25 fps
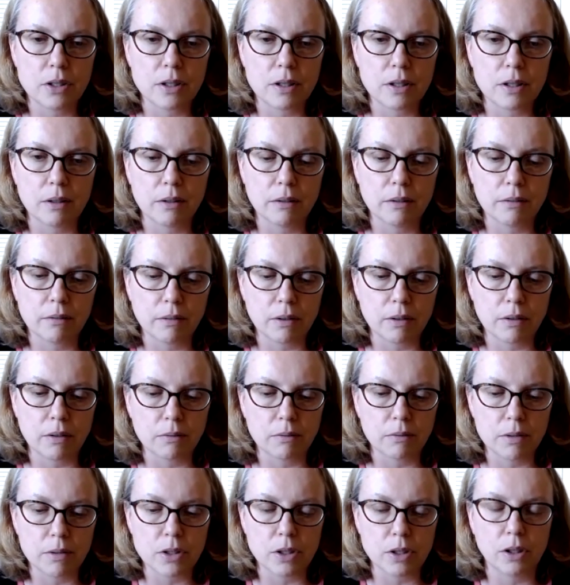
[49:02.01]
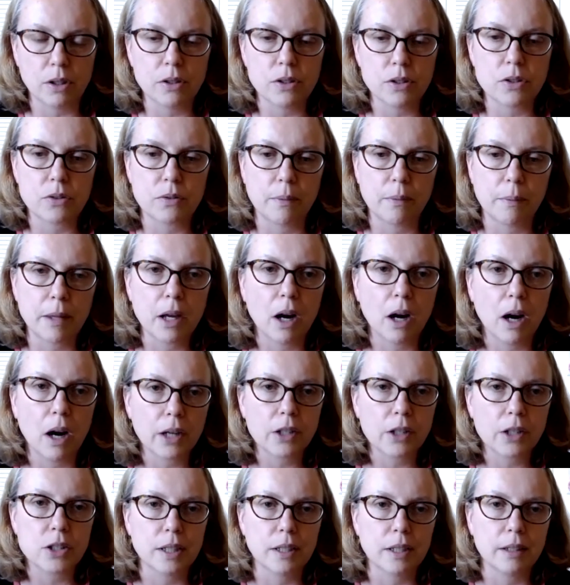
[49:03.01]
the results from the
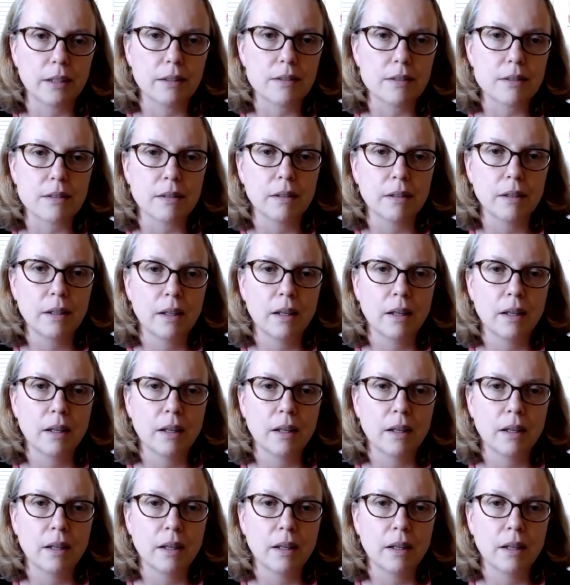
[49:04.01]
auctions